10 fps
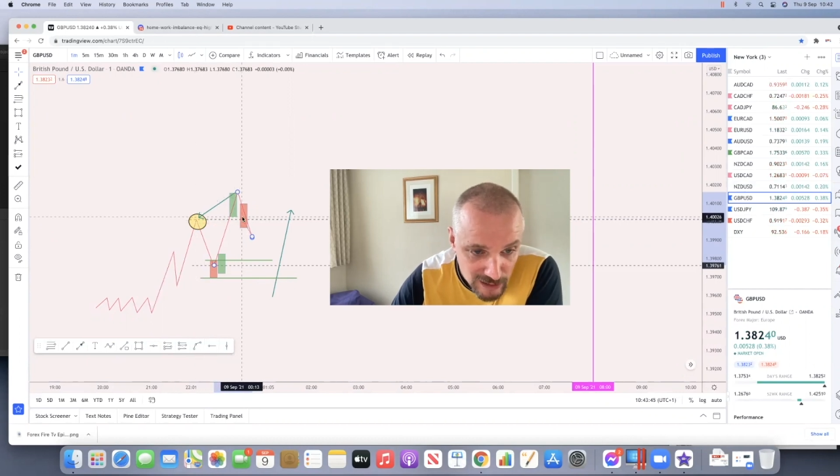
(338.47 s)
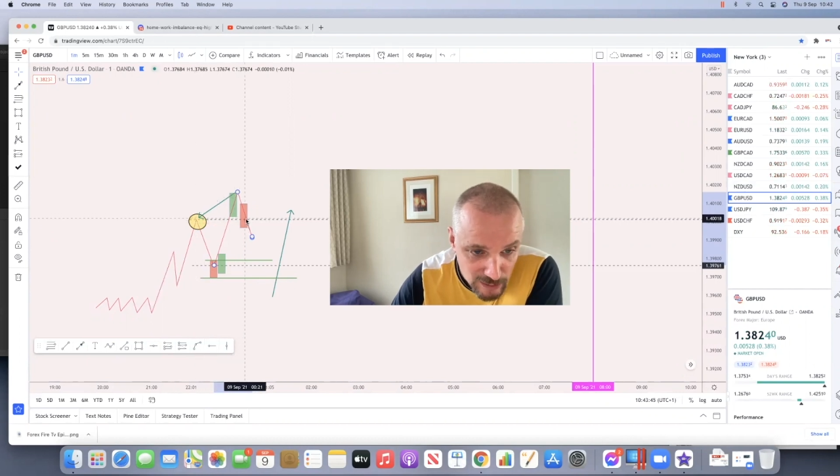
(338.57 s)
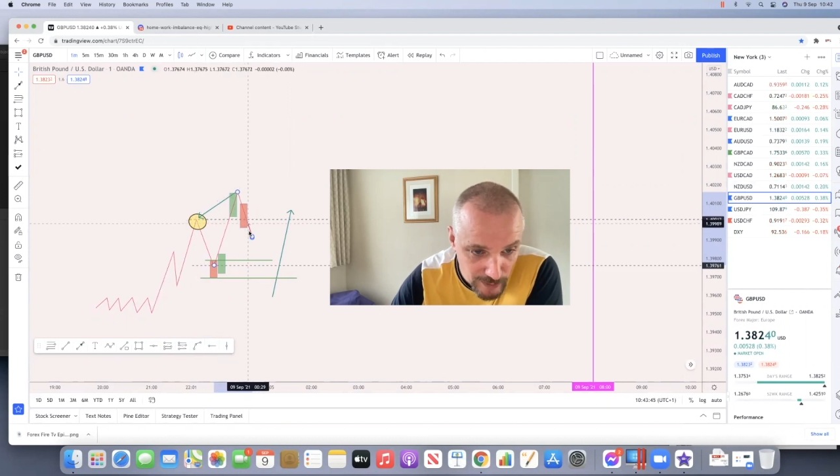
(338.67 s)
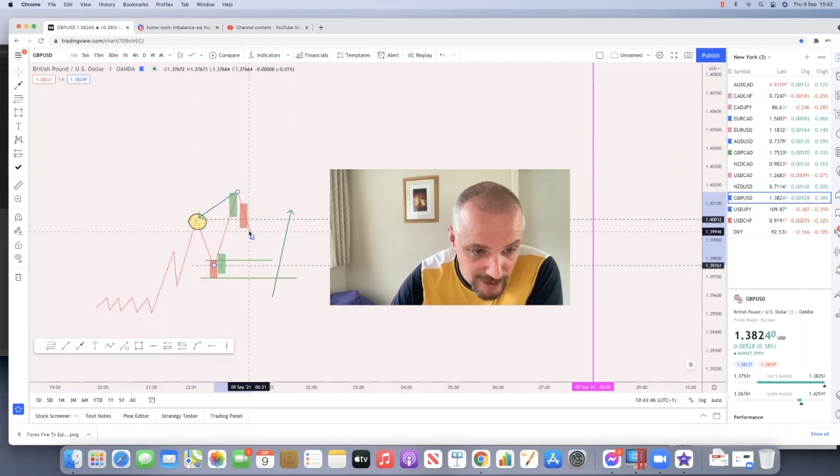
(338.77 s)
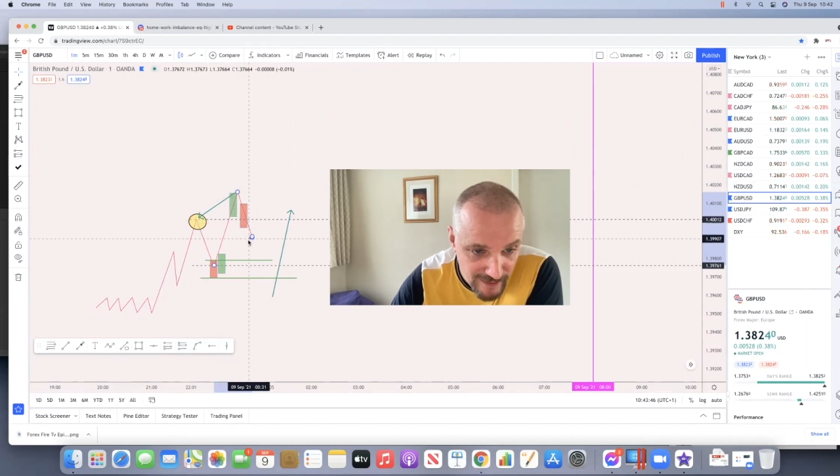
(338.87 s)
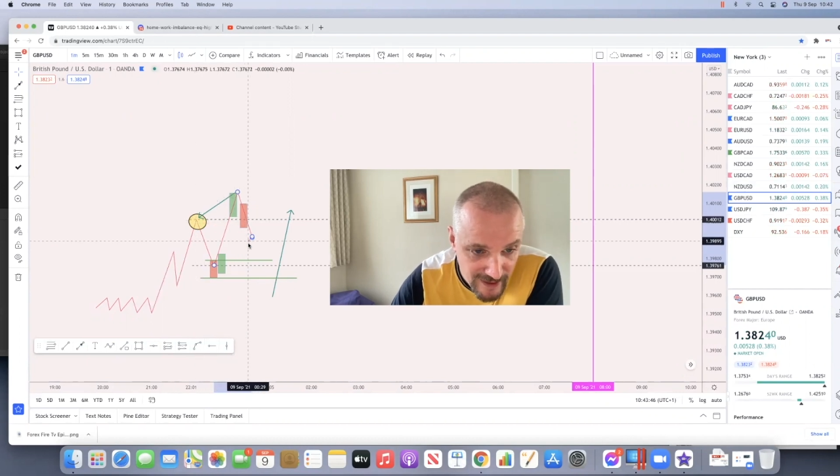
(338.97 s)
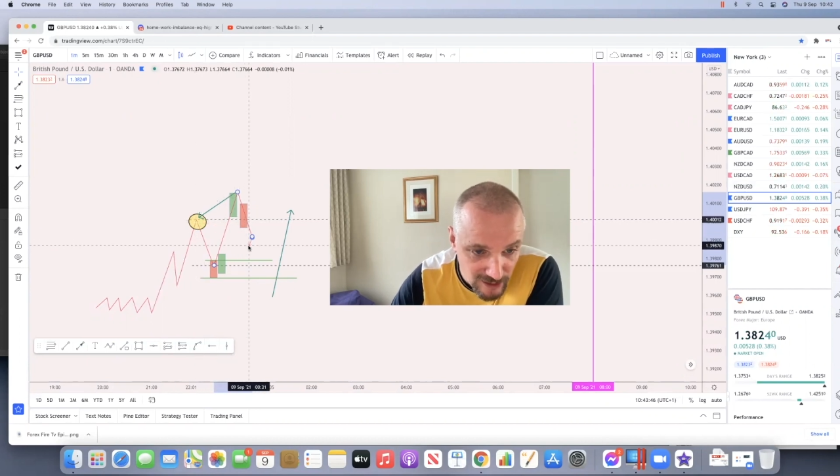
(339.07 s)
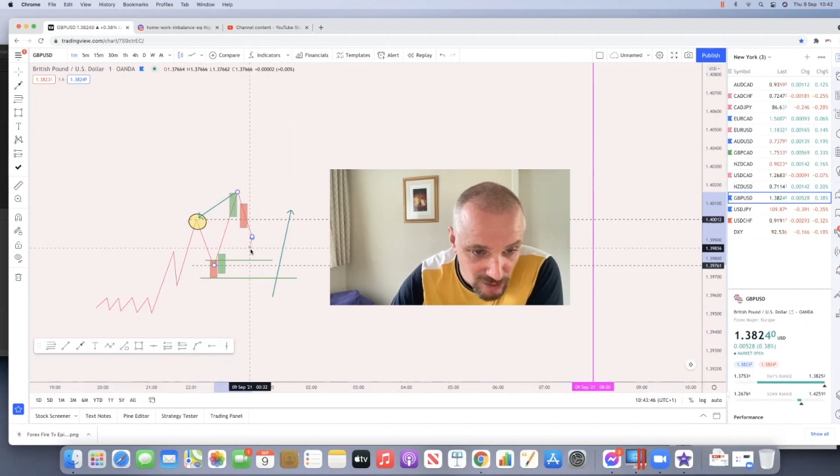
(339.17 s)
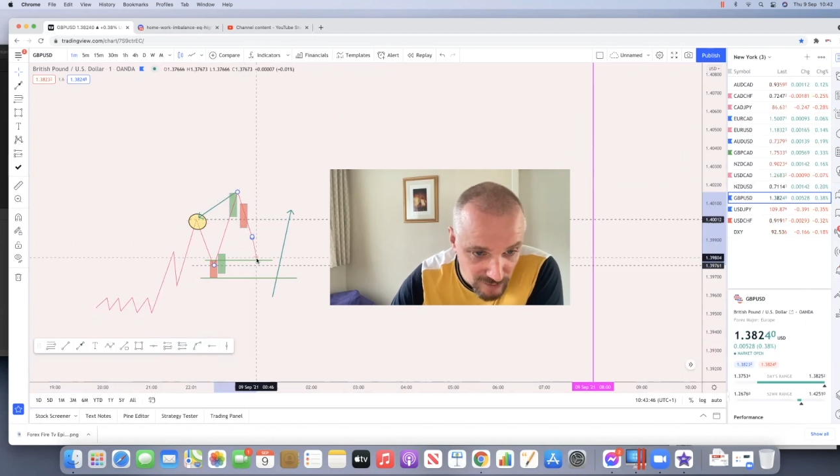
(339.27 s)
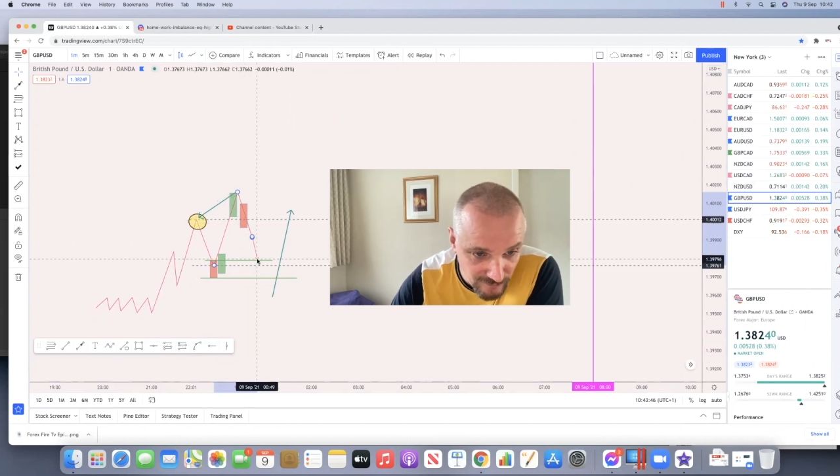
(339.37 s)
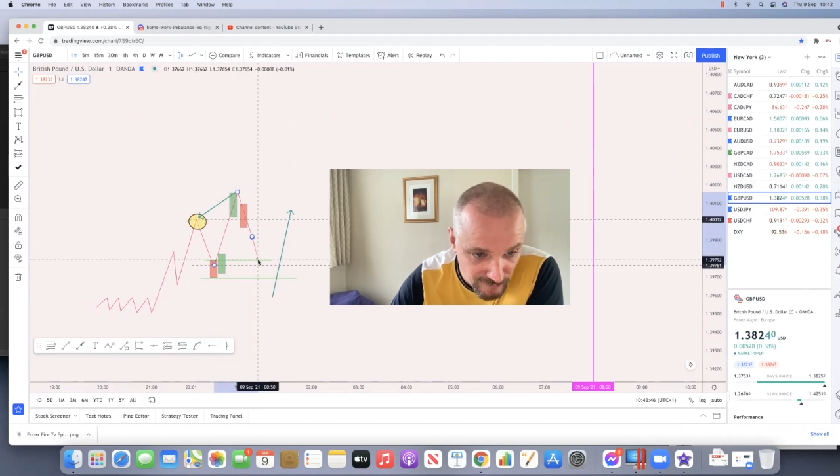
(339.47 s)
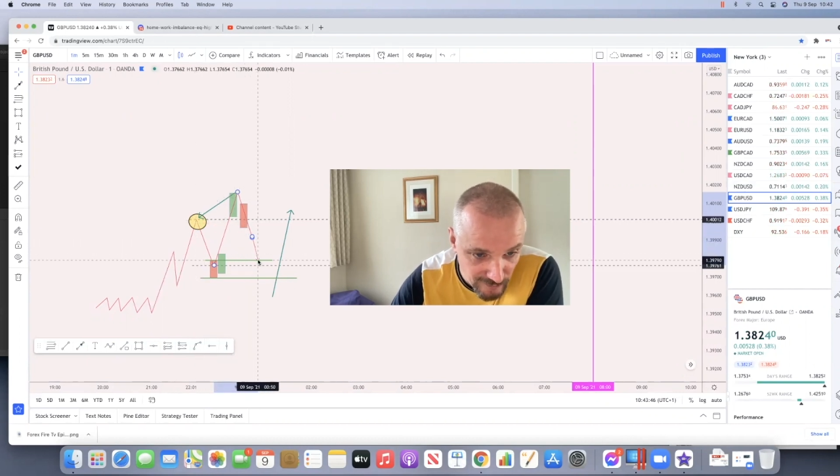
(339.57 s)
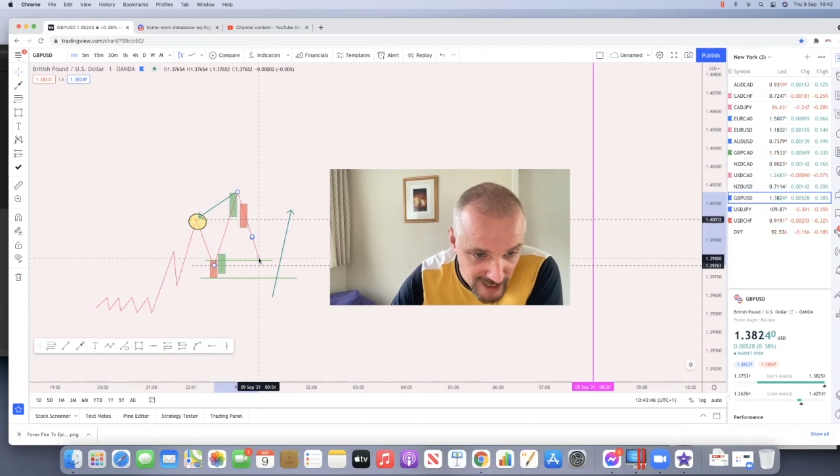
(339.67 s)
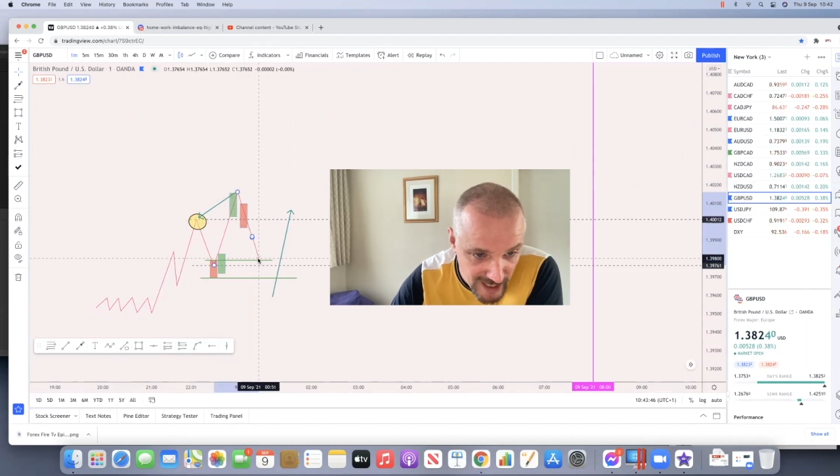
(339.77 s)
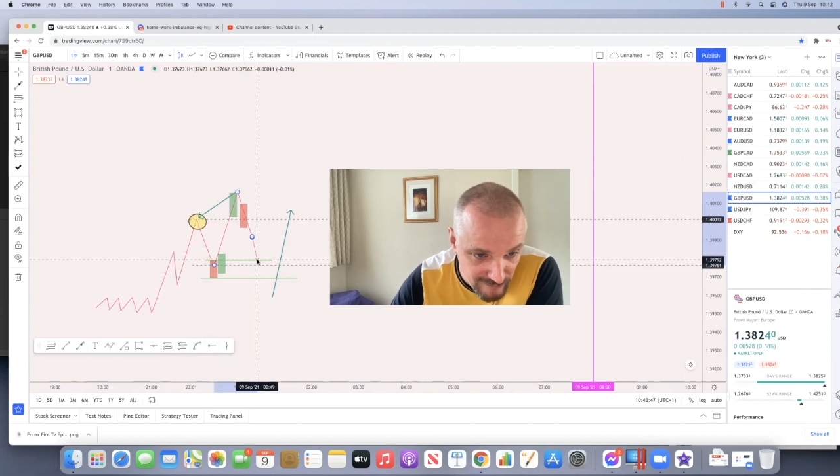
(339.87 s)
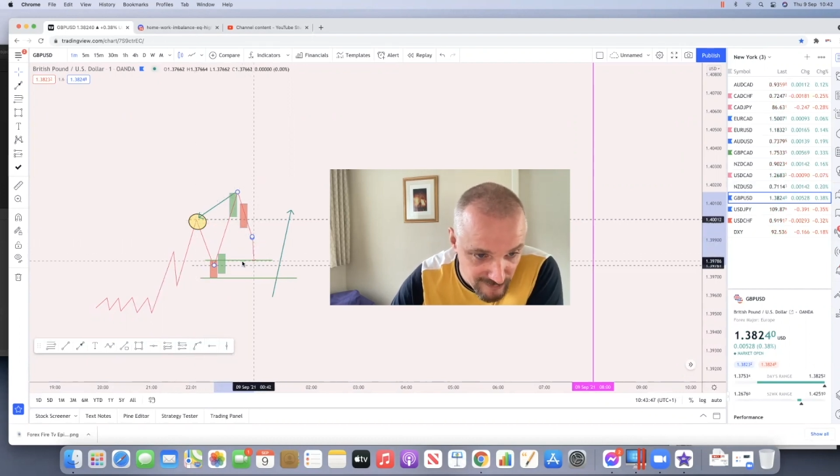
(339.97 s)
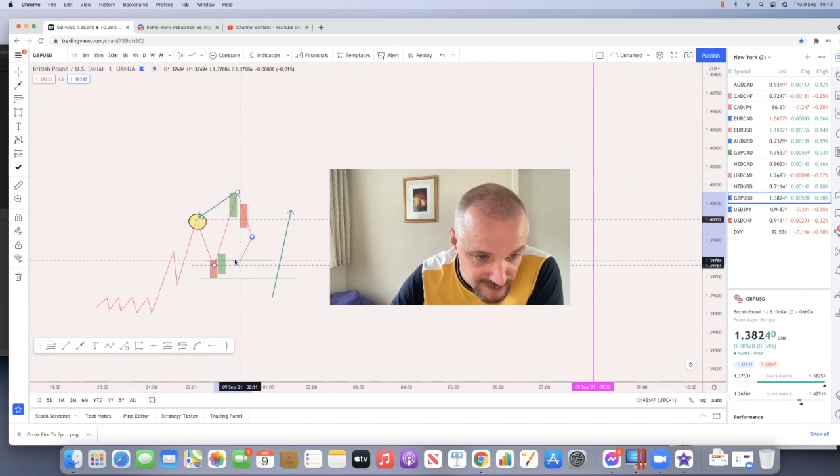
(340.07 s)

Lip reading: we are then looking for an entry